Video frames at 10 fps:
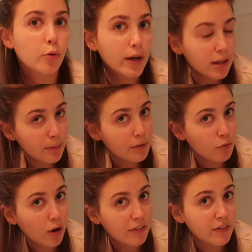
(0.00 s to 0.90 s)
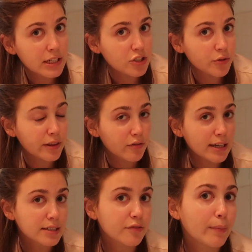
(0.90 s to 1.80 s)
quickly before I finish doing the
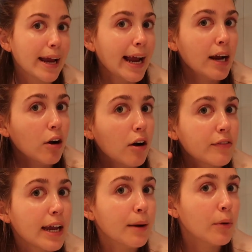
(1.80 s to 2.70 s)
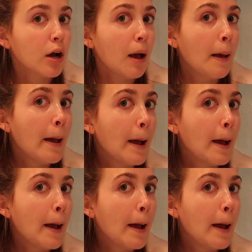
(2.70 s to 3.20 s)
rest of my hair off camera.